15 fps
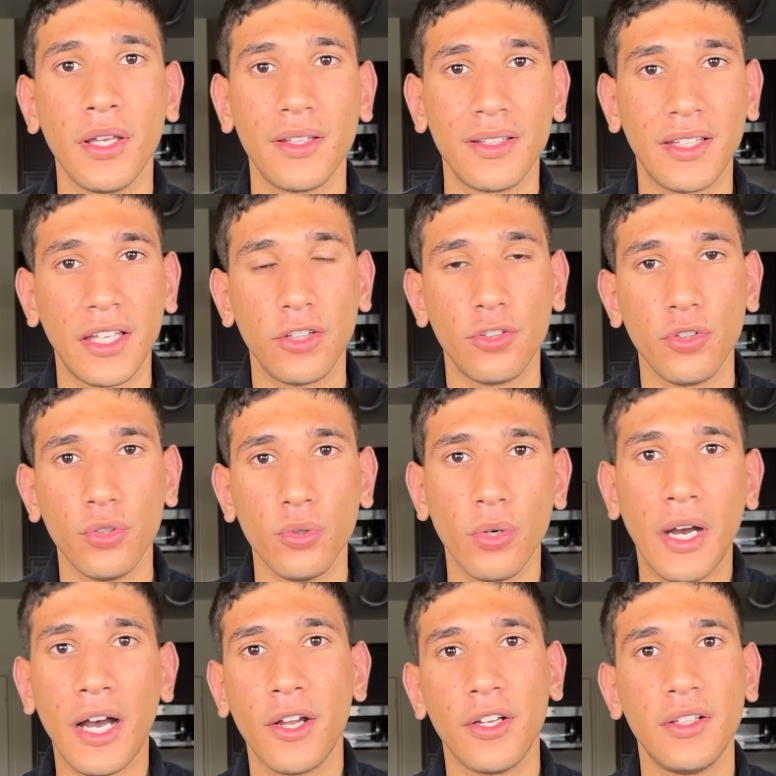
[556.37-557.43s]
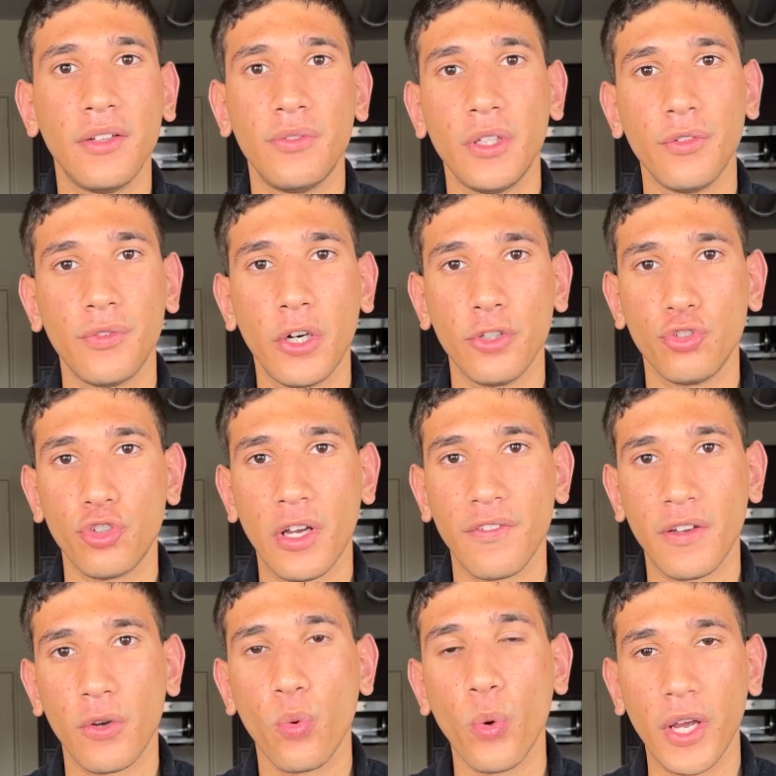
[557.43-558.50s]
get you out of the VFR
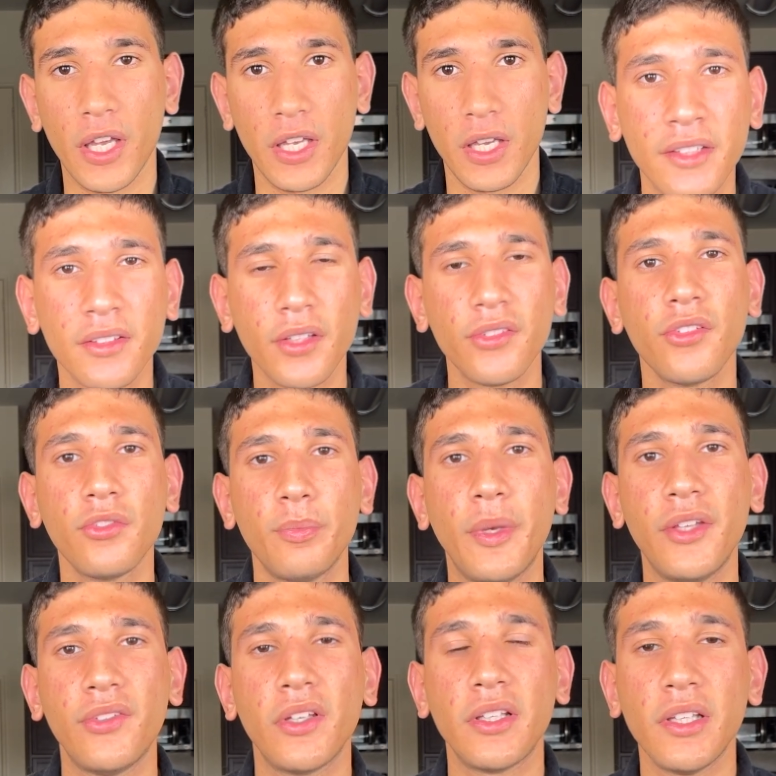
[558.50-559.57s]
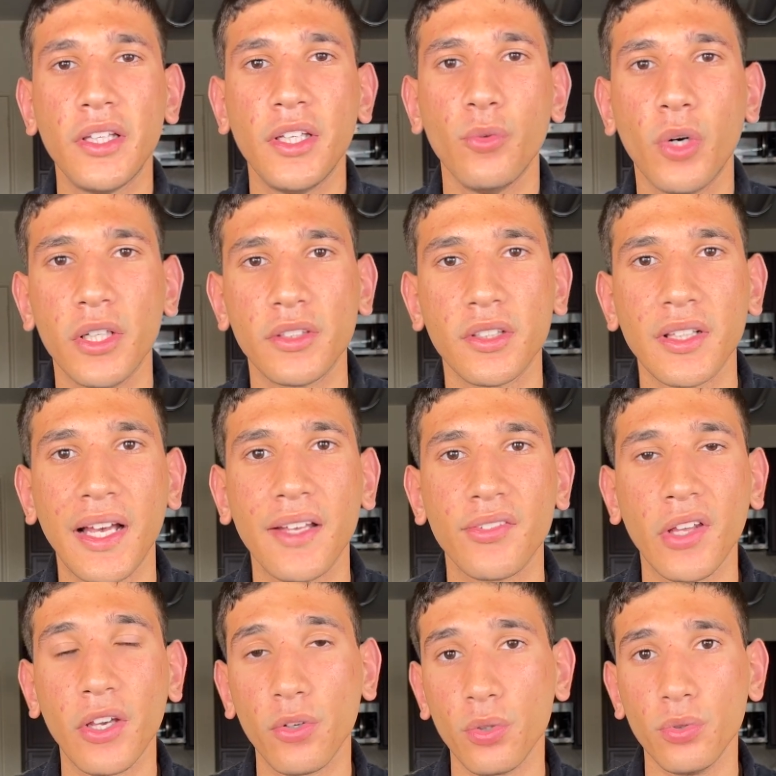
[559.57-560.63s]
traffic way. This is basically what Class
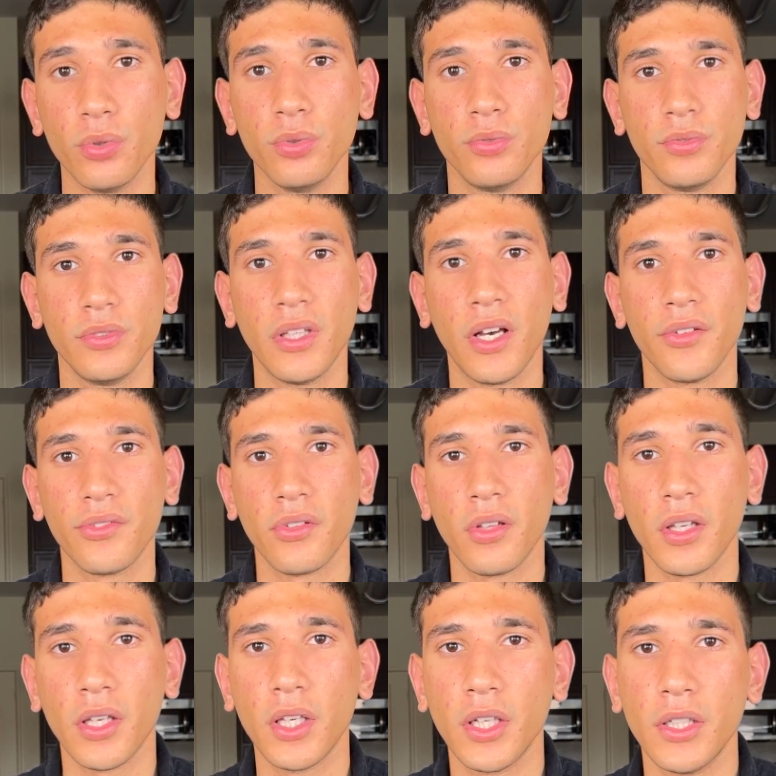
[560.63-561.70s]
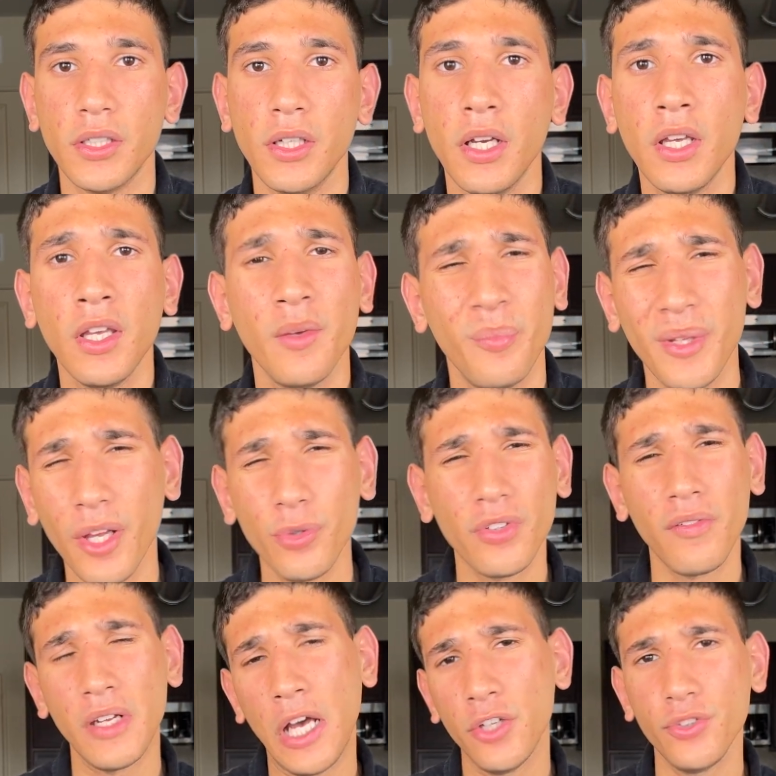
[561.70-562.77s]
Echo does here. Below
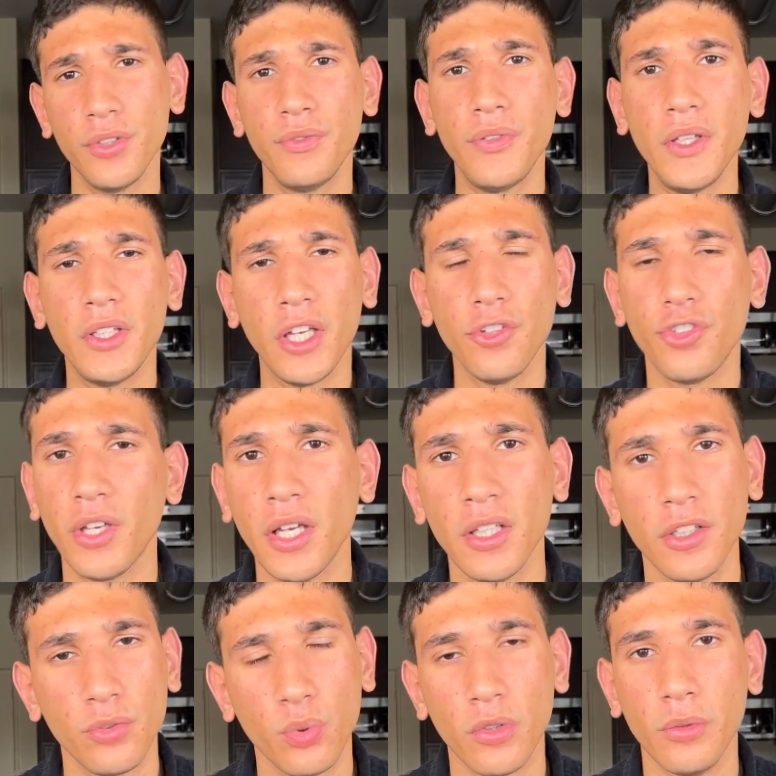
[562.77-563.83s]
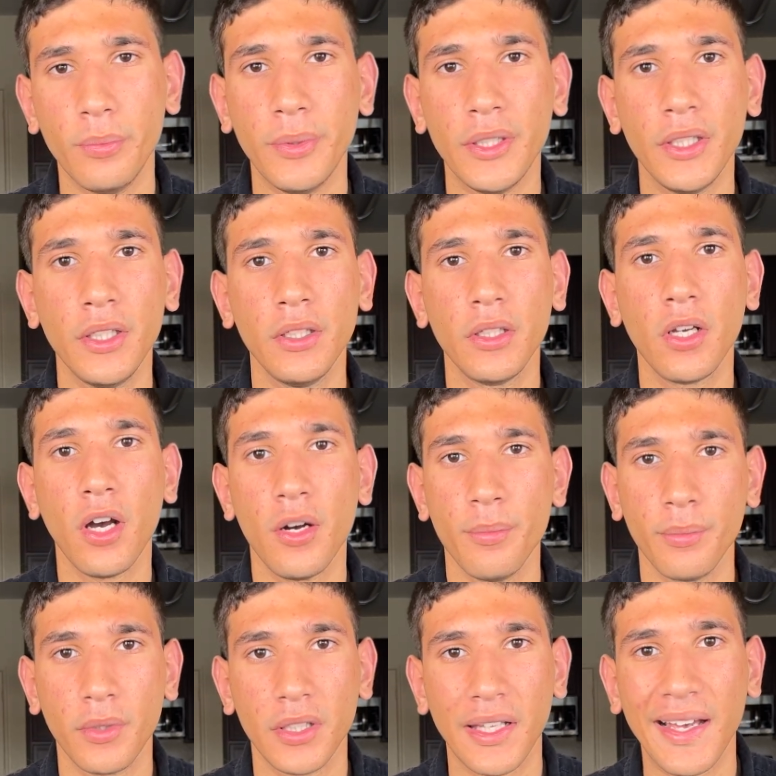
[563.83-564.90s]
700 feet AGL it will
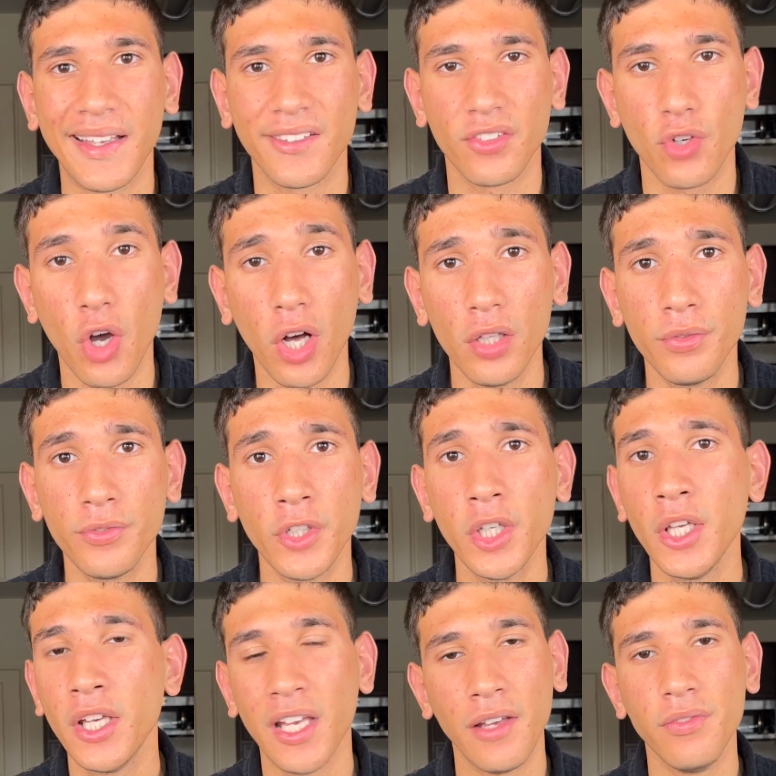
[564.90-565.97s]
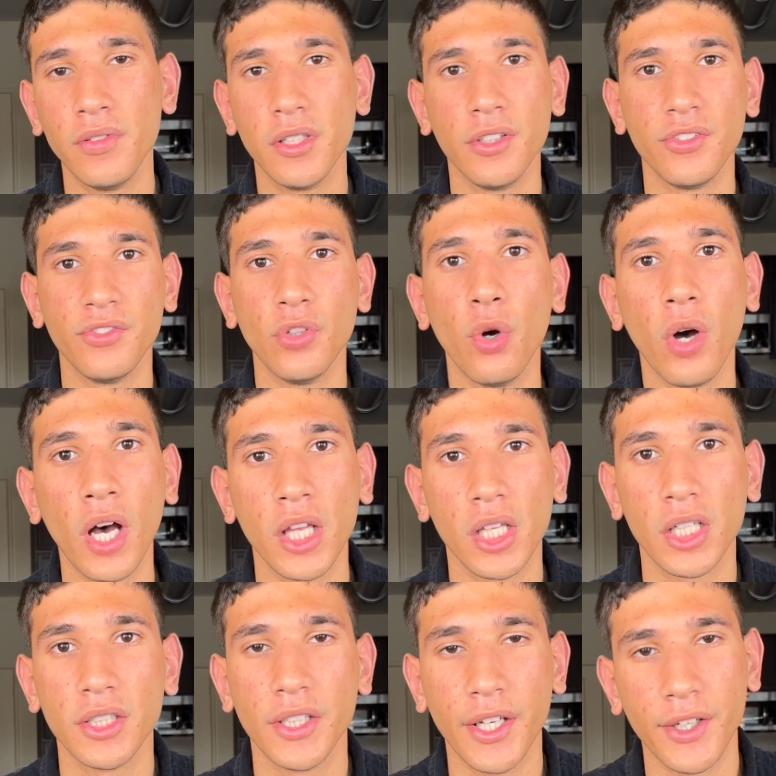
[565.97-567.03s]
become Class Golf if there is no
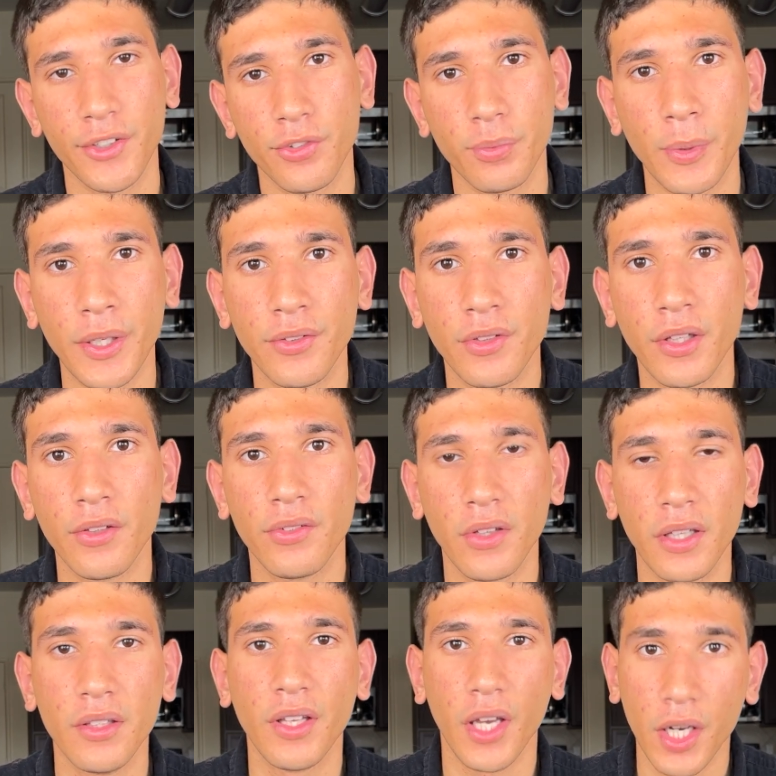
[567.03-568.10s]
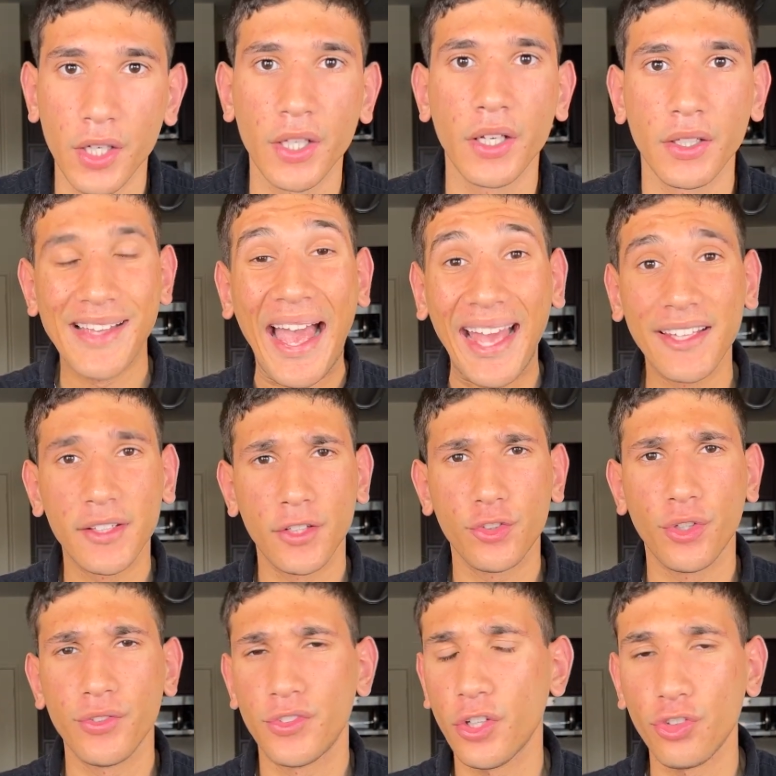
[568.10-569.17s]
other airspaces in the area. And the
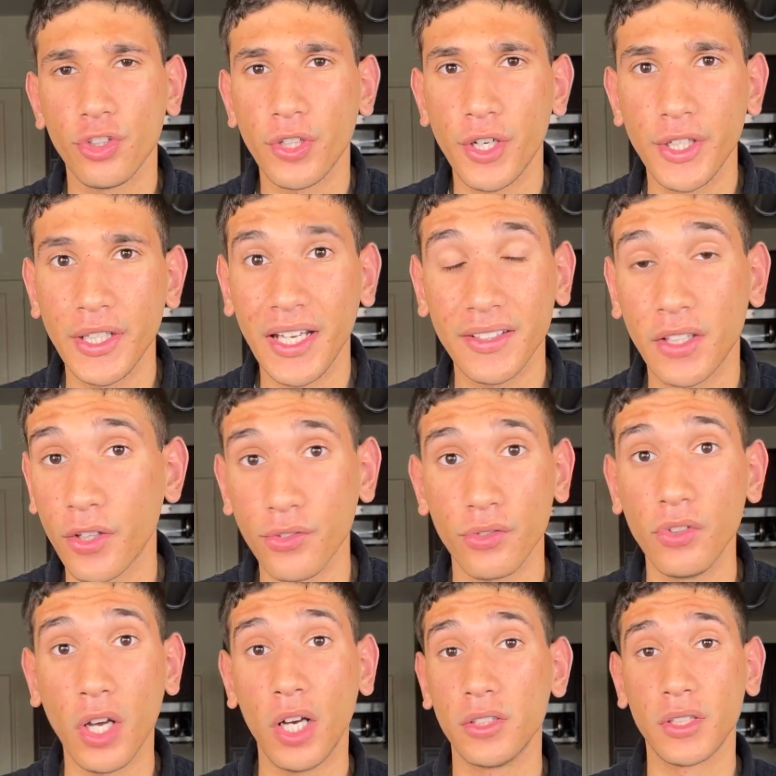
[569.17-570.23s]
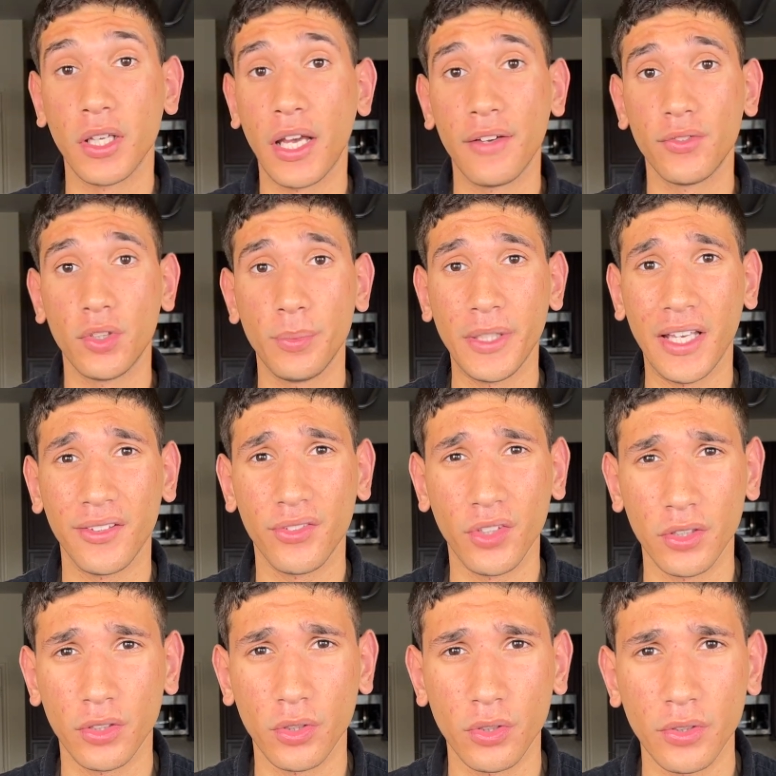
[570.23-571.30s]
transition area does not have to be a
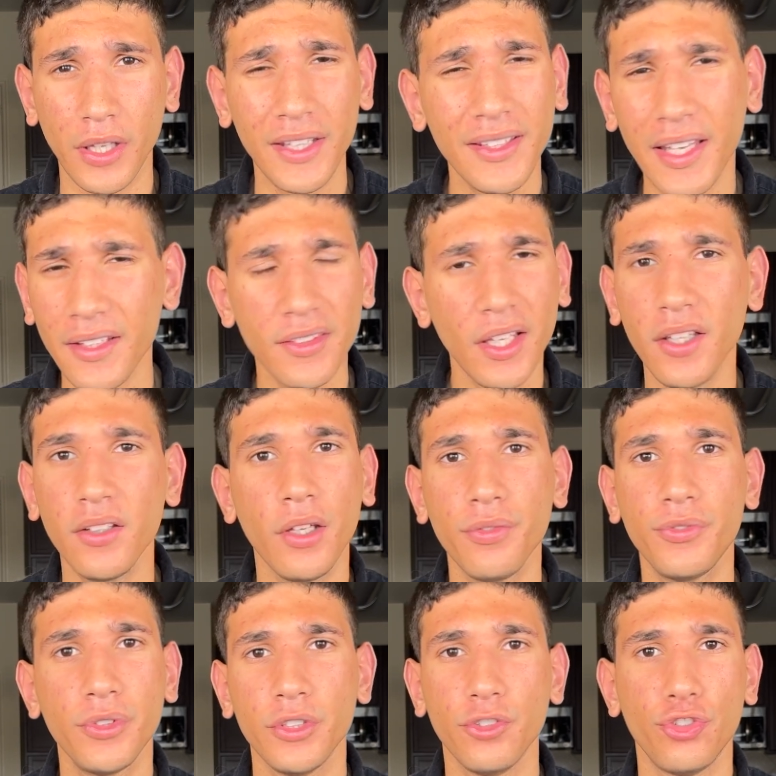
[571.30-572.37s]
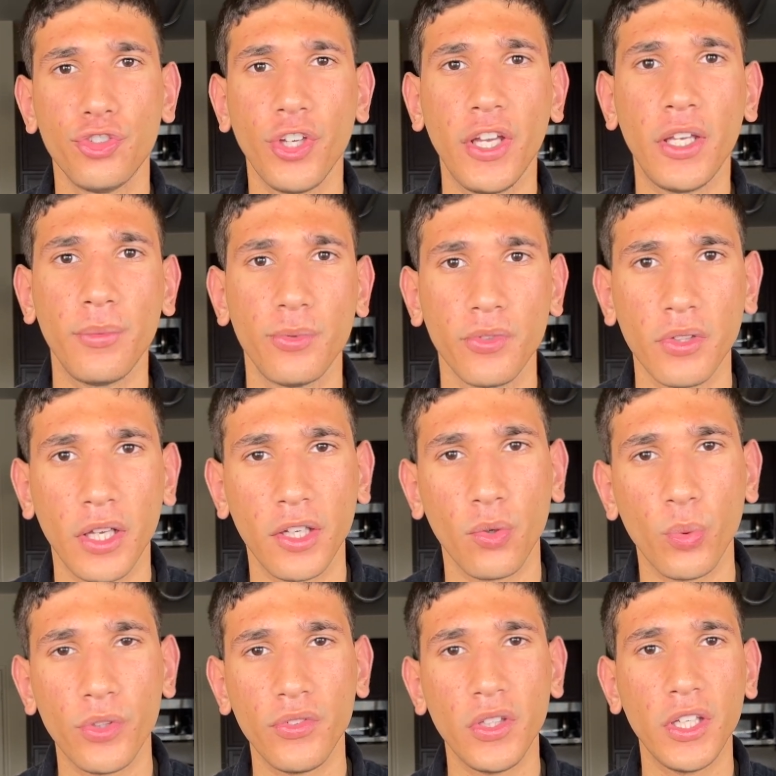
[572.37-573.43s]
circle. It can take different shapes like
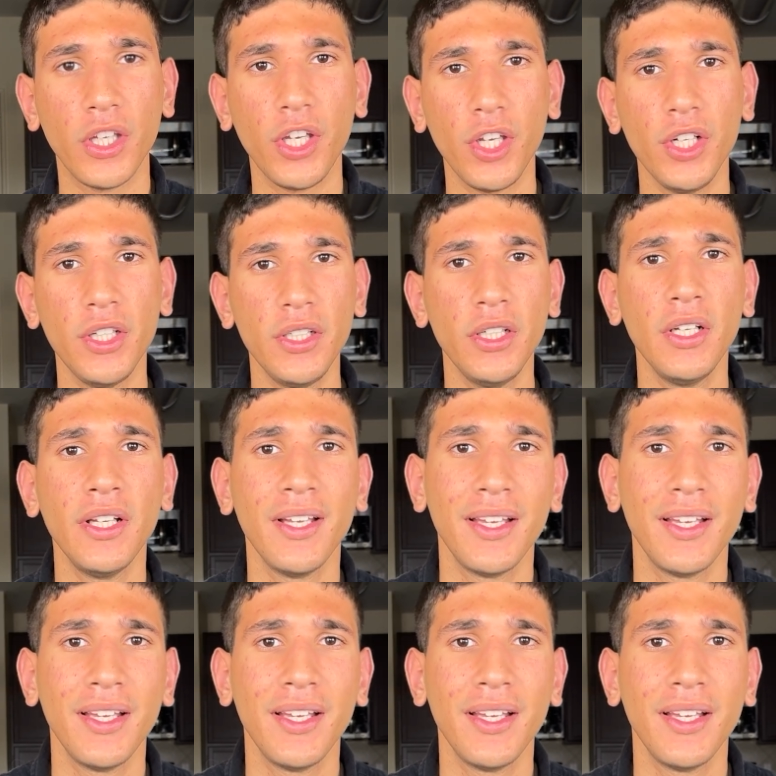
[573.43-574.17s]
we see here.